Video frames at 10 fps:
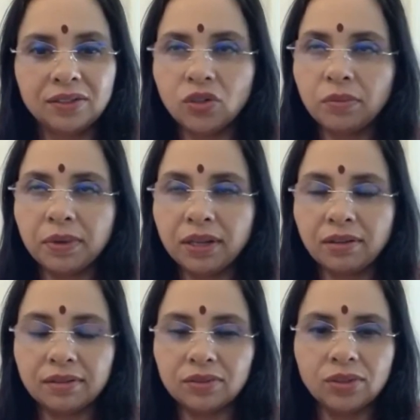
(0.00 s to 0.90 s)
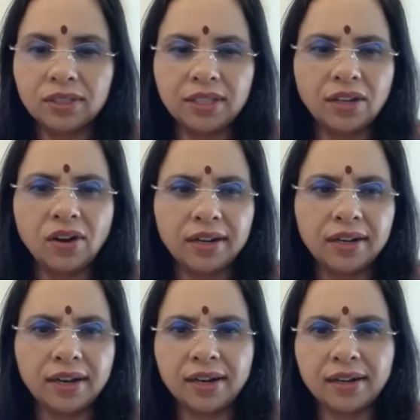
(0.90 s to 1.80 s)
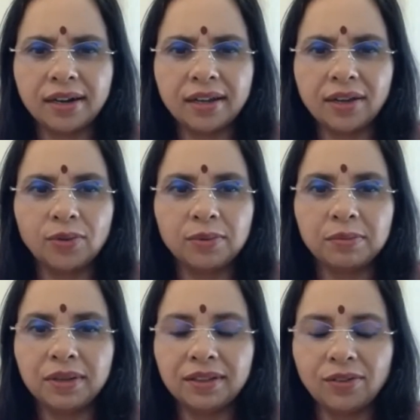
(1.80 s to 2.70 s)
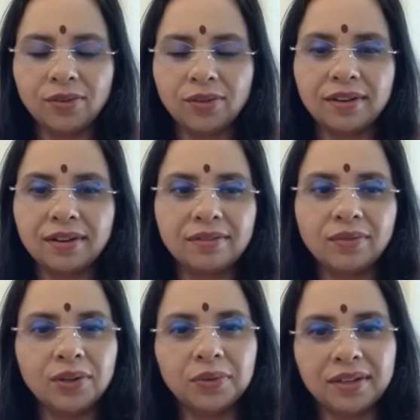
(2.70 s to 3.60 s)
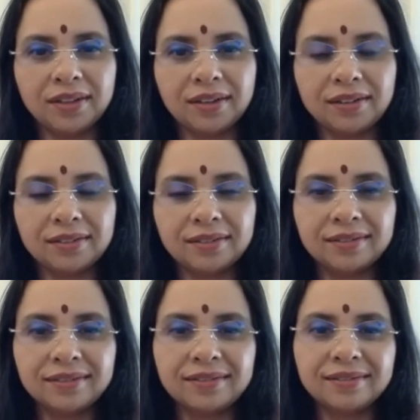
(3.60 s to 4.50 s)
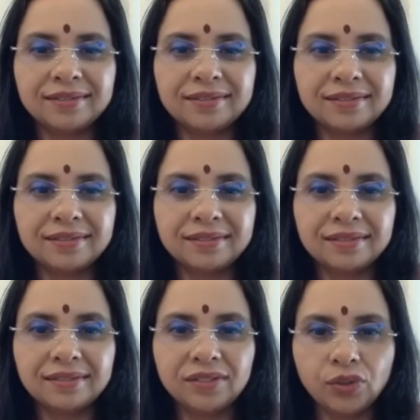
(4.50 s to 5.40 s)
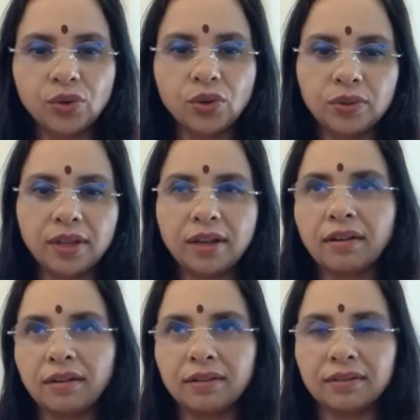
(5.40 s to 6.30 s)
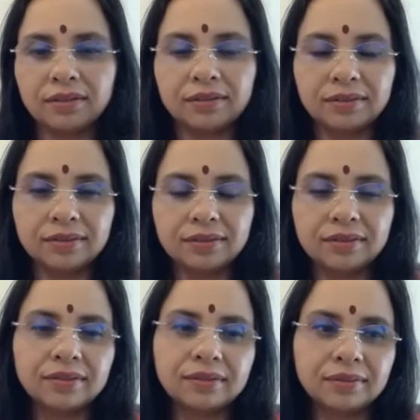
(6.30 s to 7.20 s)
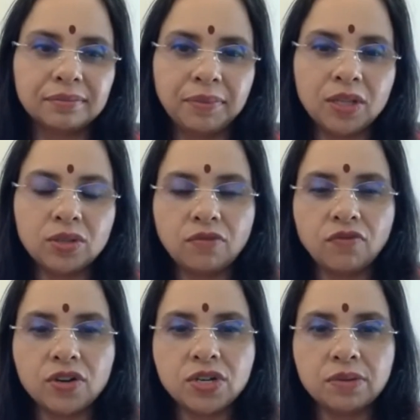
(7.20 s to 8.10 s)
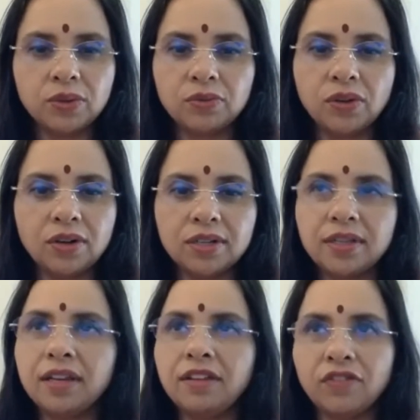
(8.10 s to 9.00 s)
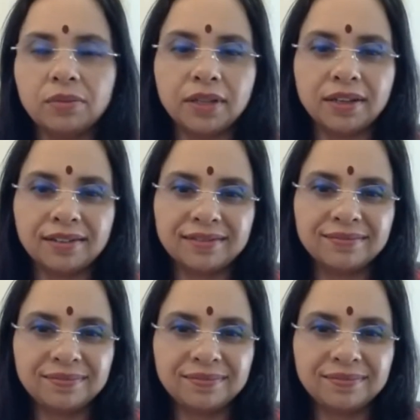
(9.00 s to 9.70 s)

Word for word: Don't bring, don't say God incarnated like a human being. They don't want to hear that. You go to their places of worship, you will not see any form there.